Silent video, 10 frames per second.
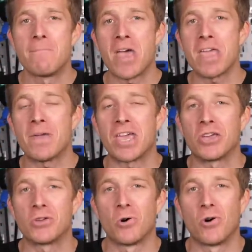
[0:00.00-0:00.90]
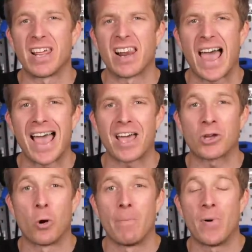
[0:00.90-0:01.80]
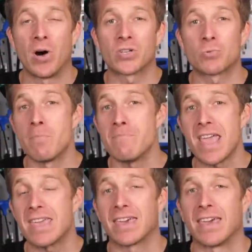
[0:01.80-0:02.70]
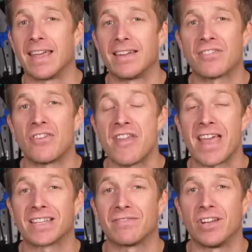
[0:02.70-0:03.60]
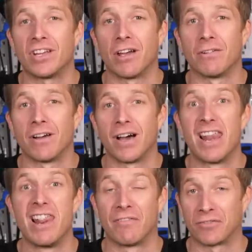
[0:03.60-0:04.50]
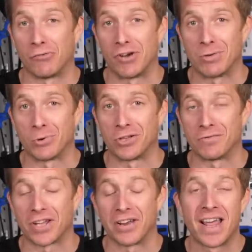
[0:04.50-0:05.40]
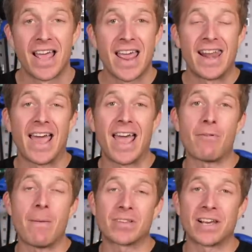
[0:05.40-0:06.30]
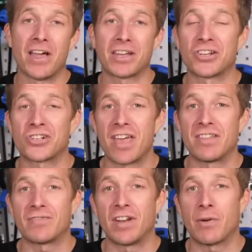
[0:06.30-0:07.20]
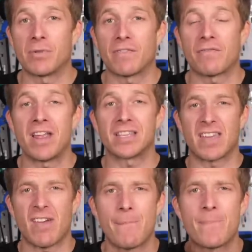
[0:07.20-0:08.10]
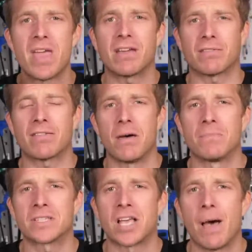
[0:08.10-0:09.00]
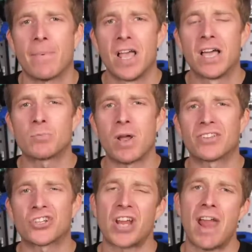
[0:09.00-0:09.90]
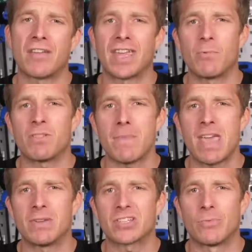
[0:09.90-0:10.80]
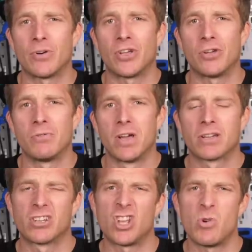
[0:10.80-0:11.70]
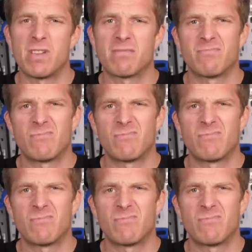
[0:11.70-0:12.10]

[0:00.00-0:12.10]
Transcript: maybe your little hack or bodge will make it into the next video. I love to read what you've done. Now remember to like and share this video with your friends, give it a big thumbs up, as well as sharing it with maybe someone who could do with